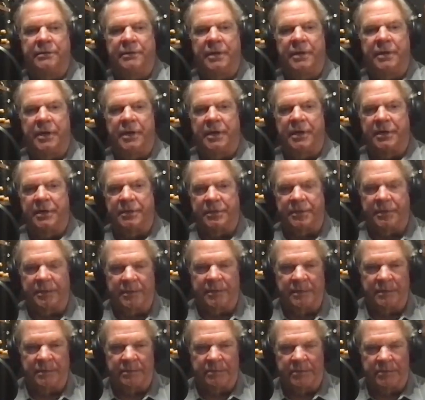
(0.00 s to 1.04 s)
art
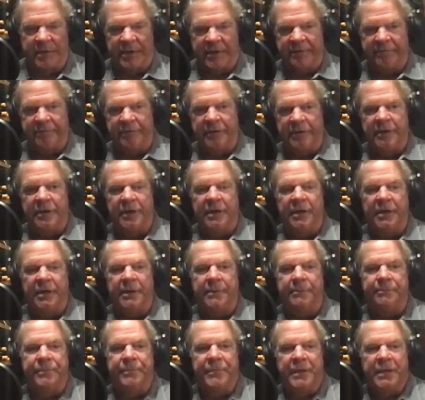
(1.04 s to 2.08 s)
or
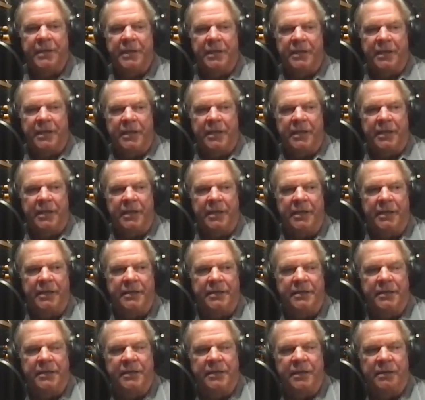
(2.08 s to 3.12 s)
whatever,
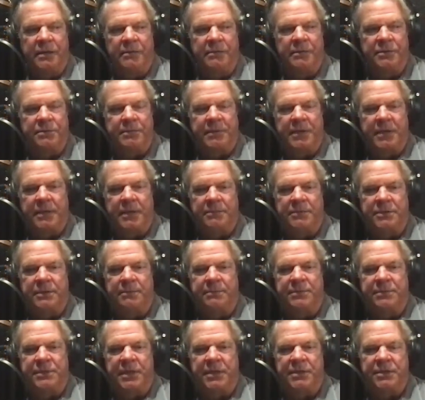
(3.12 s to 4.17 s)
it almost becomes an
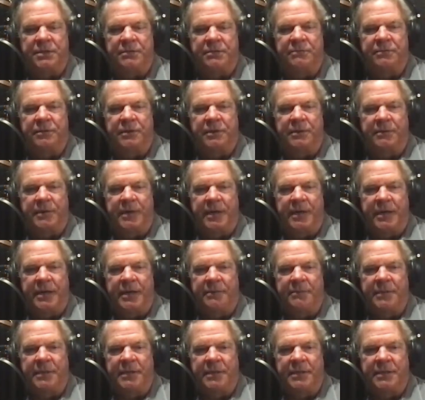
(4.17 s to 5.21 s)
obsession for them, right? I
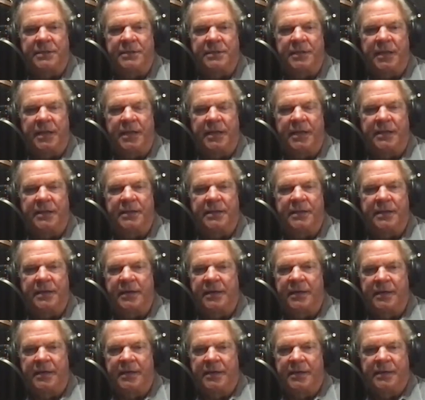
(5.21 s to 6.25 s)
mean, it's like they're
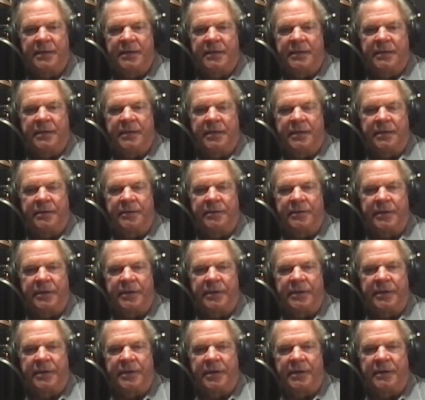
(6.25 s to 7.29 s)
in
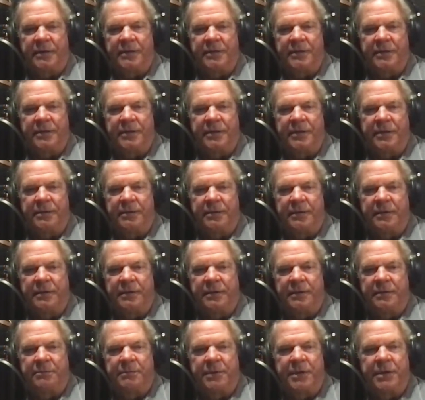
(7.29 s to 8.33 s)

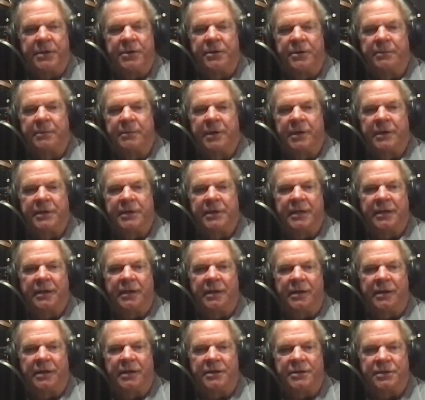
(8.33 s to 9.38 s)
the bedroom all day
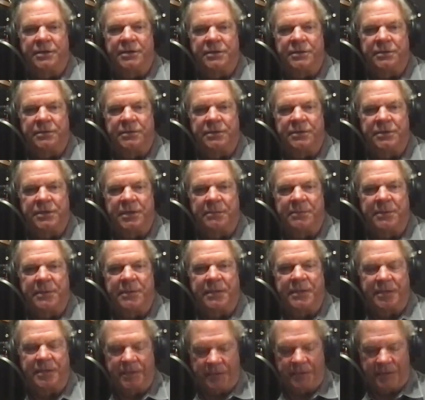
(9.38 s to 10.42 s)
long just doing something
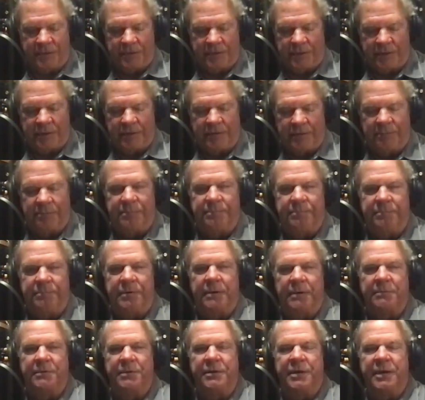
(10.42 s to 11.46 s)
that
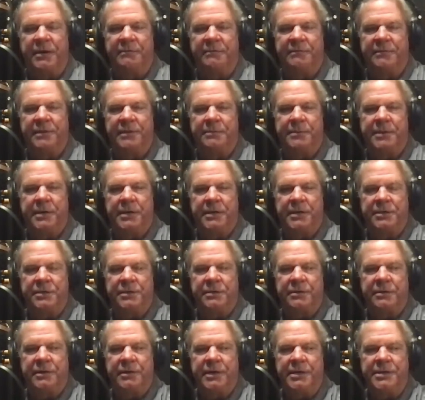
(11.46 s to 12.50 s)
probably driving their parents
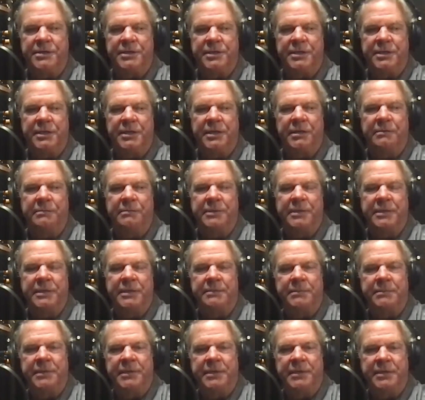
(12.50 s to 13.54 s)
crazy, but
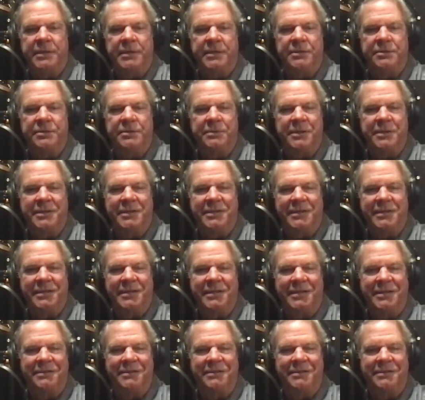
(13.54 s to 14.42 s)
it is what it